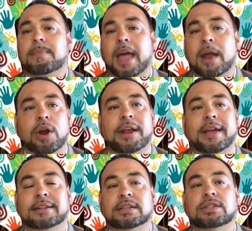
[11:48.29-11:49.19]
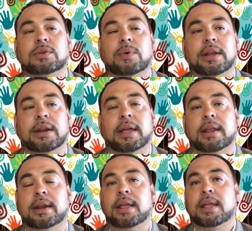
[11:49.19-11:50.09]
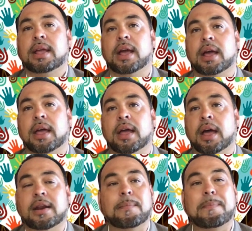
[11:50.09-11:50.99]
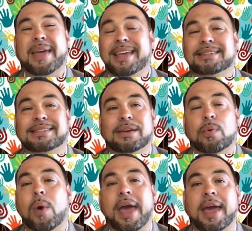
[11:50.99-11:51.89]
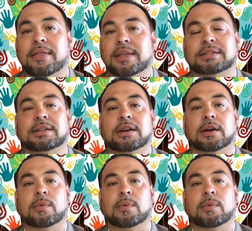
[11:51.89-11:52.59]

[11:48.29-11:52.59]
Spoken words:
and we're going to get to do it in an amazing way this year.